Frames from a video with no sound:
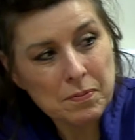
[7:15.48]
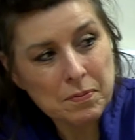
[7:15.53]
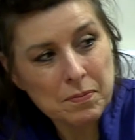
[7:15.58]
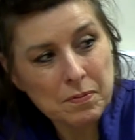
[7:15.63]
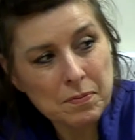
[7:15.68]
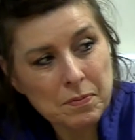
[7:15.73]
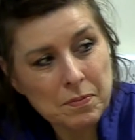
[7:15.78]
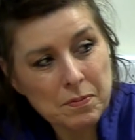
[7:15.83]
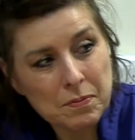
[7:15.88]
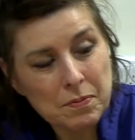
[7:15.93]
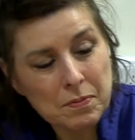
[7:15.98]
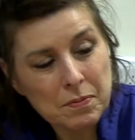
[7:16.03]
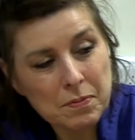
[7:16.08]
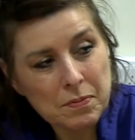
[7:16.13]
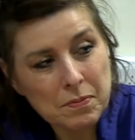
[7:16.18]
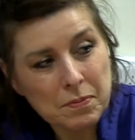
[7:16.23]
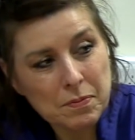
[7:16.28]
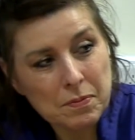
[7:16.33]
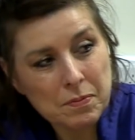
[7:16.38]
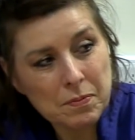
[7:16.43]

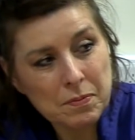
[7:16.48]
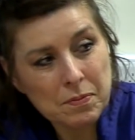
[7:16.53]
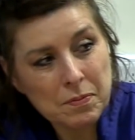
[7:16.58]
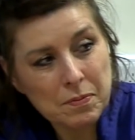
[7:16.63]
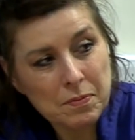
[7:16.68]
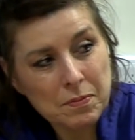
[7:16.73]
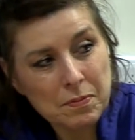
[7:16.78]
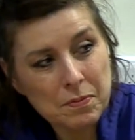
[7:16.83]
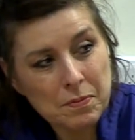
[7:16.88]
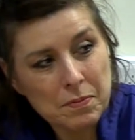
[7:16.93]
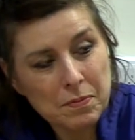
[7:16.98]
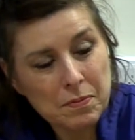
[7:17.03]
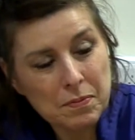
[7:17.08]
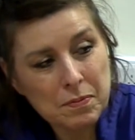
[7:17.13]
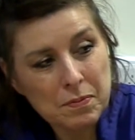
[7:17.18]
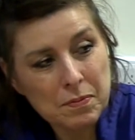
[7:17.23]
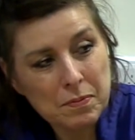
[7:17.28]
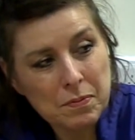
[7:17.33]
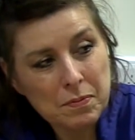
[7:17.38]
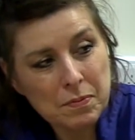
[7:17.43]

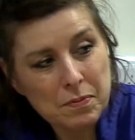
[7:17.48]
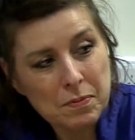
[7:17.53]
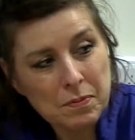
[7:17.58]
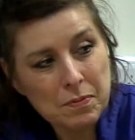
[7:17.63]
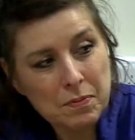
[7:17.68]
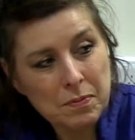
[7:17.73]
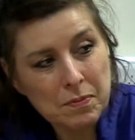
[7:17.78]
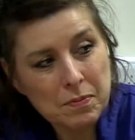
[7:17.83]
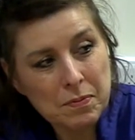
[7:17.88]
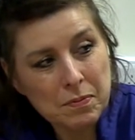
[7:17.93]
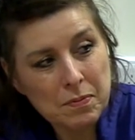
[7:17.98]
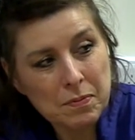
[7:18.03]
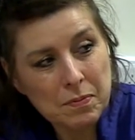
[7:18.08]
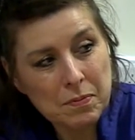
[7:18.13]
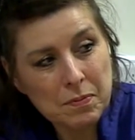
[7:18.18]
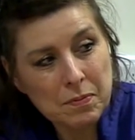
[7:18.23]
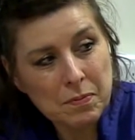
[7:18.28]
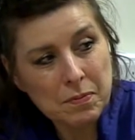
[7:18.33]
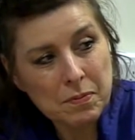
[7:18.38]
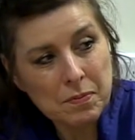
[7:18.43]

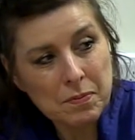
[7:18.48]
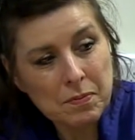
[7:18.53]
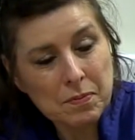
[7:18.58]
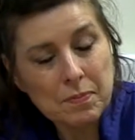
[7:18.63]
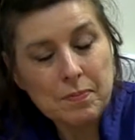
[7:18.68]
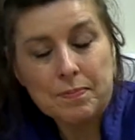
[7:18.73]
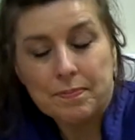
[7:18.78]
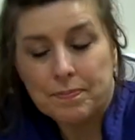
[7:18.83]
[no speech]